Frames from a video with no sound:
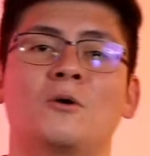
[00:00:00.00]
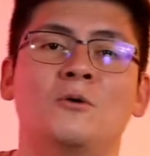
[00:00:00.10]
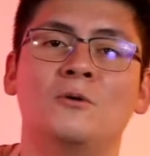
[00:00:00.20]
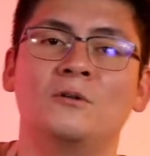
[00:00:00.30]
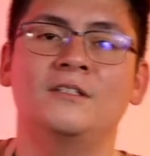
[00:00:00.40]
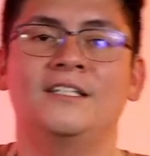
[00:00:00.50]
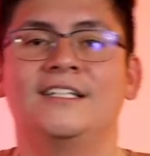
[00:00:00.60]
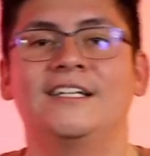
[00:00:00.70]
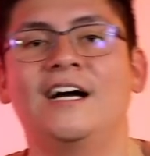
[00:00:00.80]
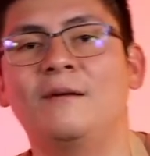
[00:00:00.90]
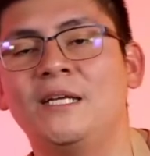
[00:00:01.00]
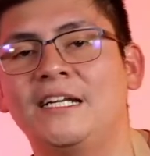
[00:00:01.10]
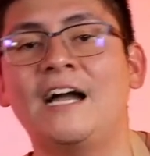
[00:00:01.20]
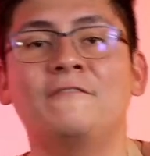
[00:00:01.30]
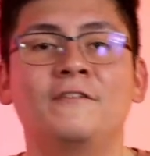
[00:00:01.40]
cool. I mean,
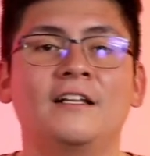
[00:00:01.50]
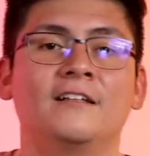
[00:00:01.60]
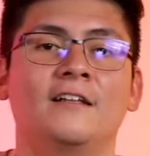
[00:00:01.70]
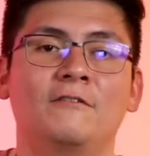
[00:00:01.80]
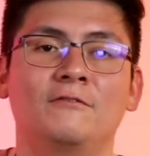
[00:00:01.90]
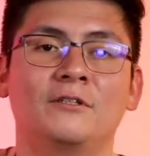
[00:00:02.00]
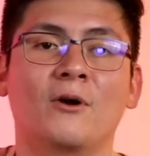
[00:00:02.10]
I fell in love with